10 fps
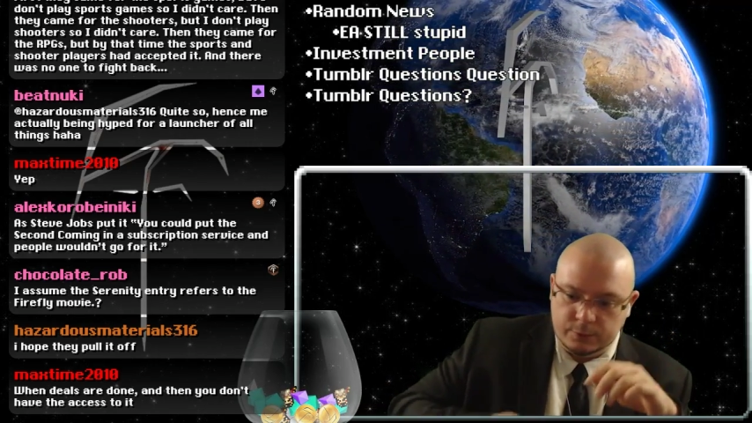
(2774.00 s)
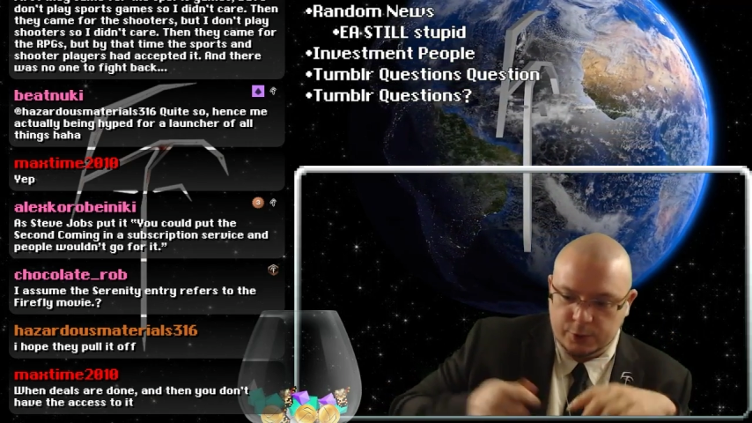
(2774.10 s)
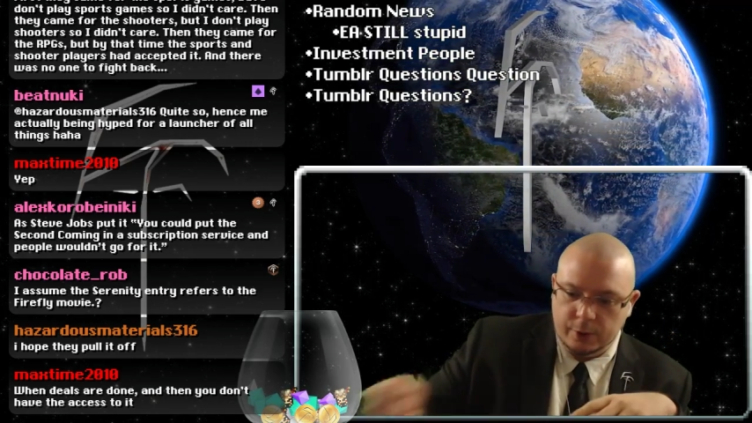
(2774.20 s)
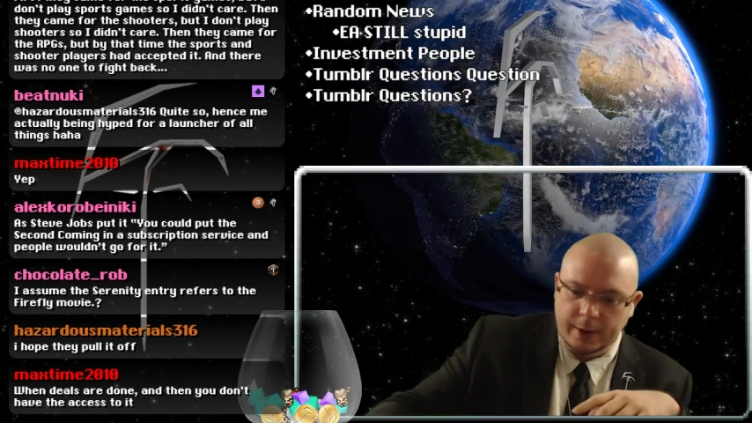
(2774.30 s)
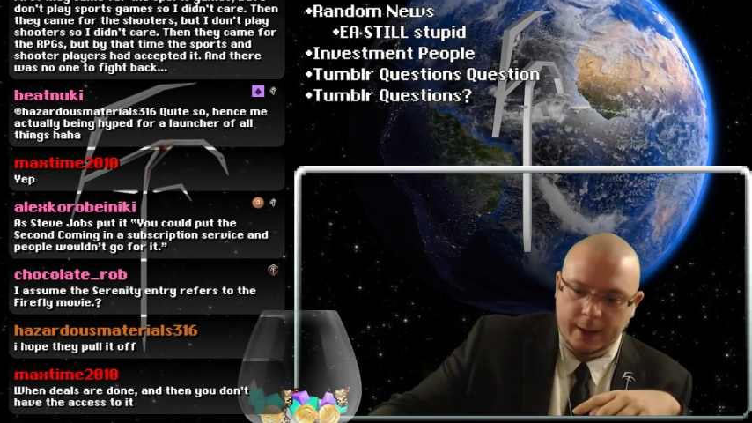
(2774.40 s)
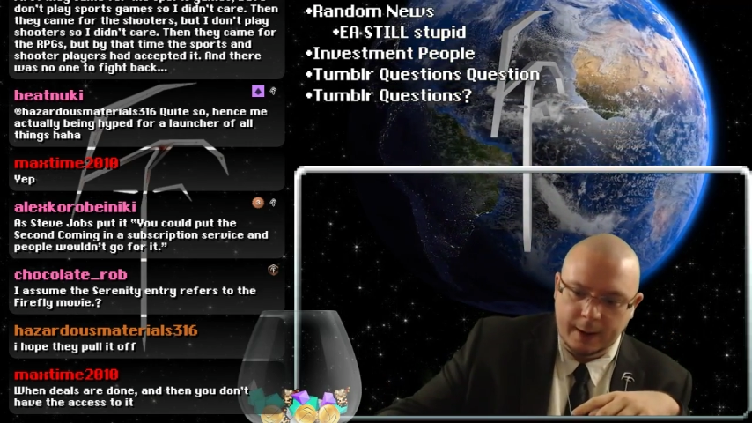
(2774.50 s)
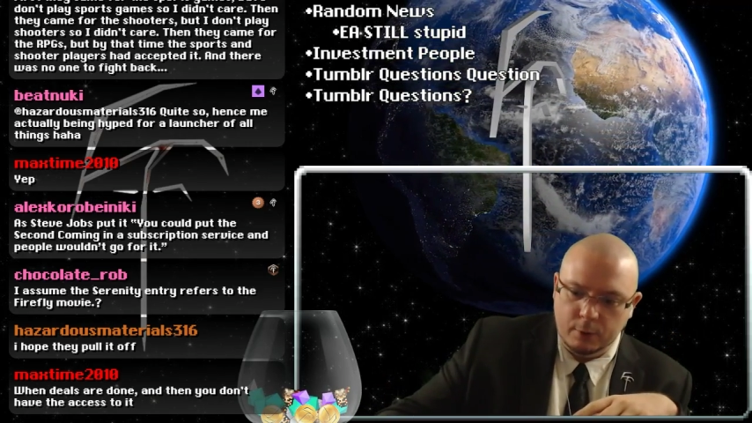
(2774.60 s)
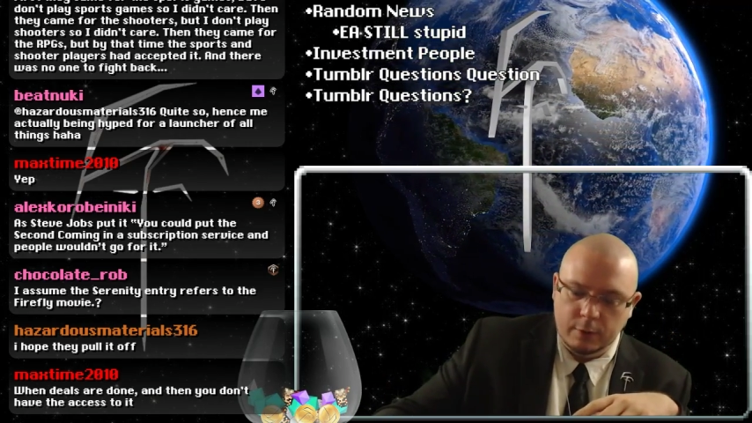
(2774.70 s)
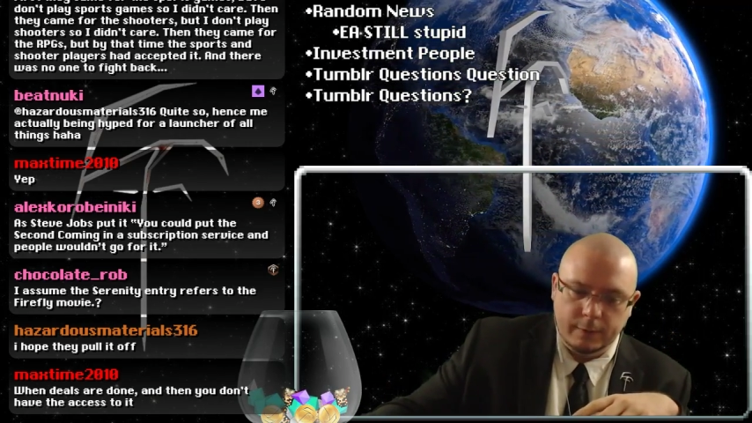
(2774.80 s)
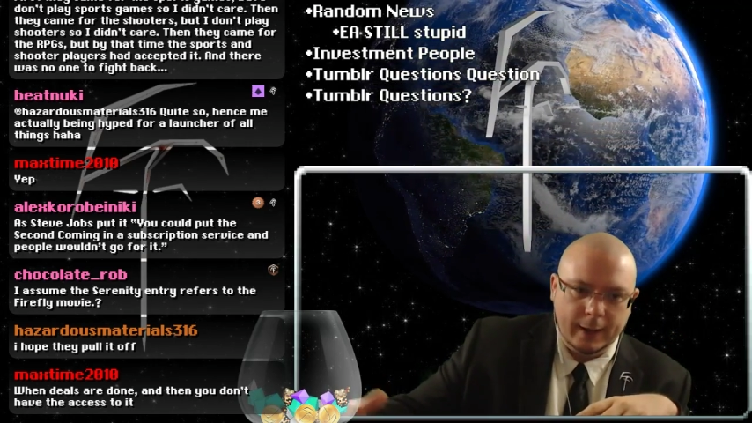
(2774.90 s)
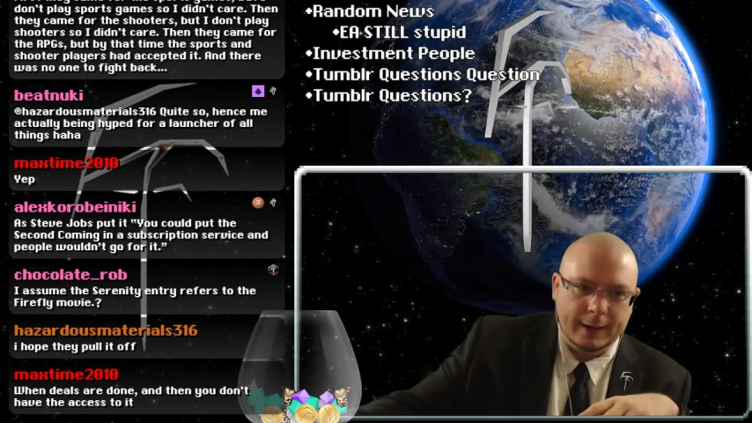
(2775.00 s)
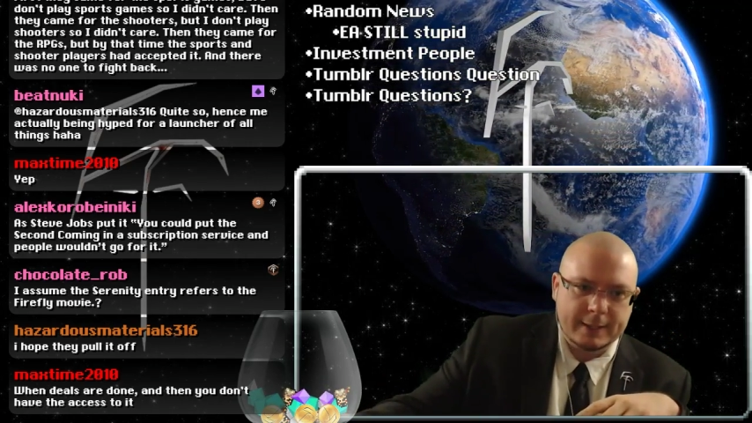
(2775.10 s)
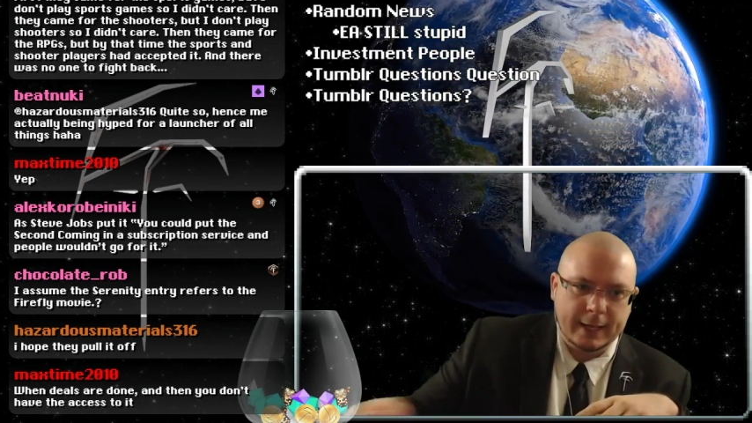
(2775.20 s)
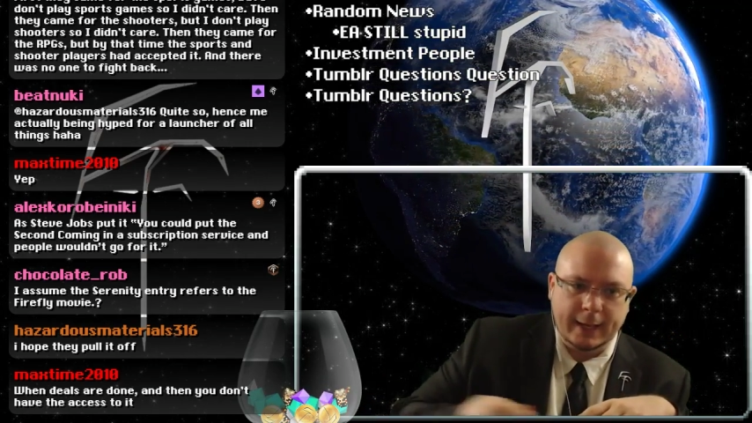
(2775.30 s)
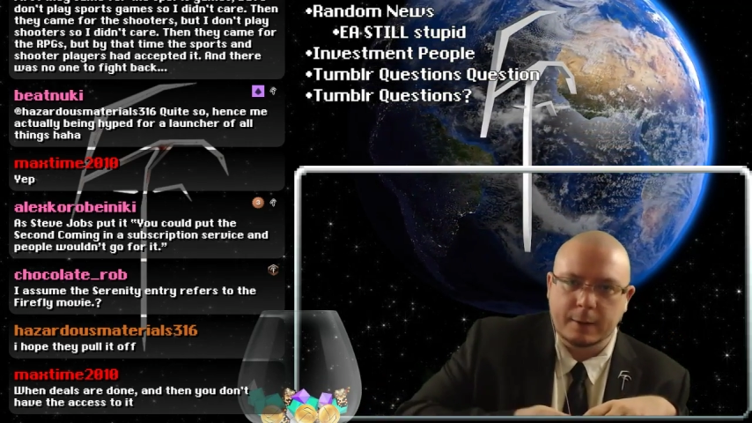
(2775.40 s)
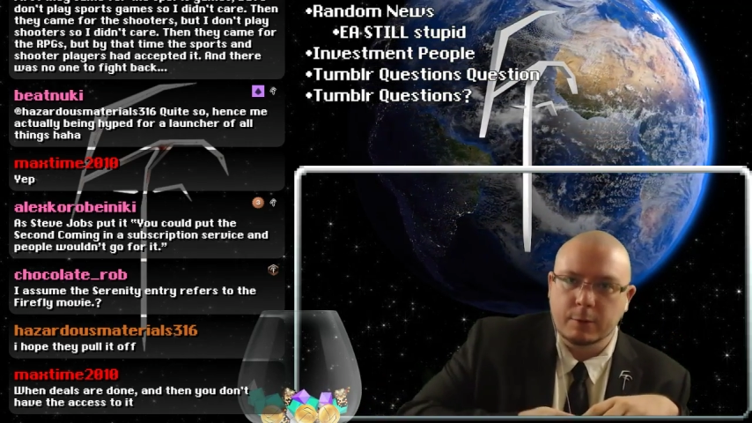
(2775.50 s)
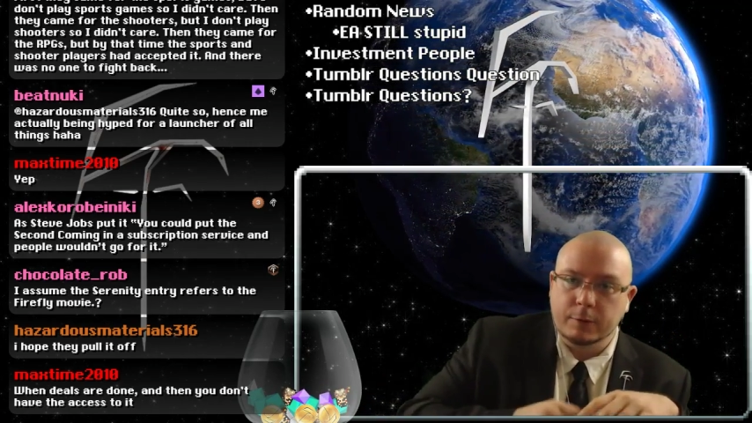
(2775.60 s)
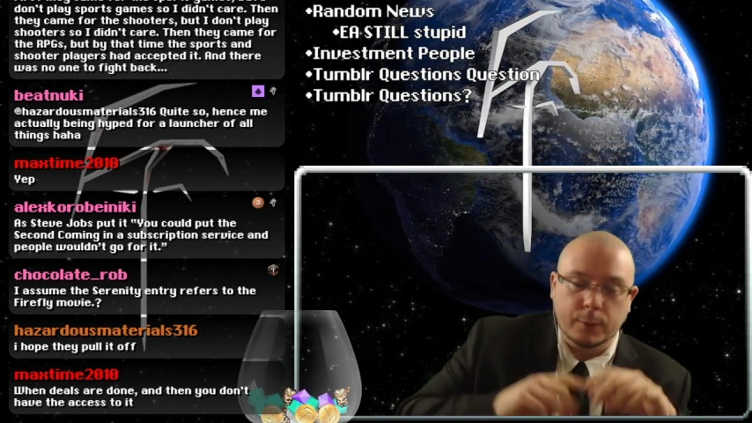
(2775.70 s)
turn in a movie and take out a movie.